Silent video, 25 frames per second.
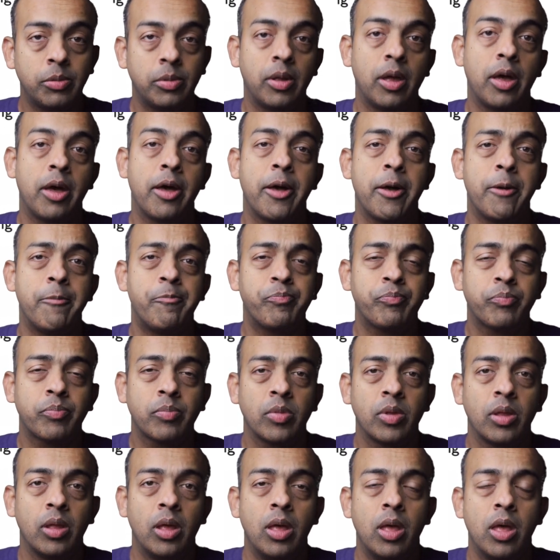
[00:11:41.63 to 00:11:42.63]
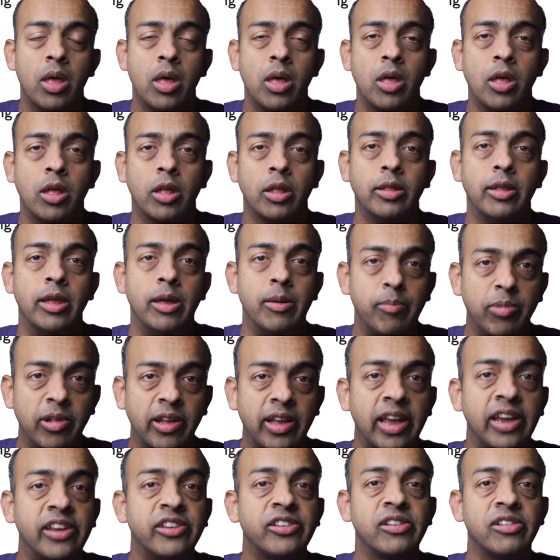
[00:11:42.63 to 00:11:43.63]
The
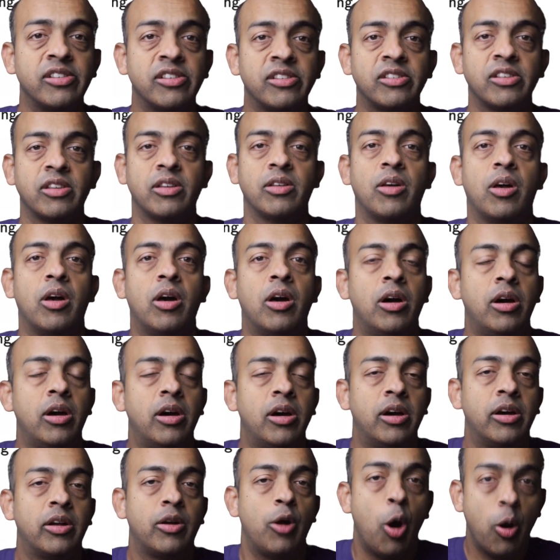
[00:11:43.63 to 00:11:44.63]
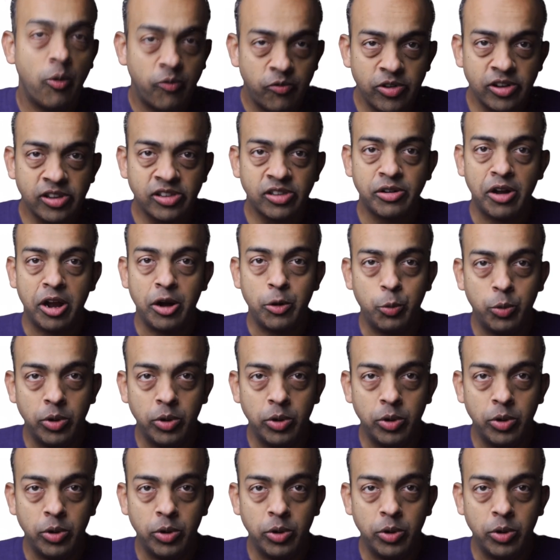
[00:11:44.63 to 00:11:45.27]
implications are obvious, right?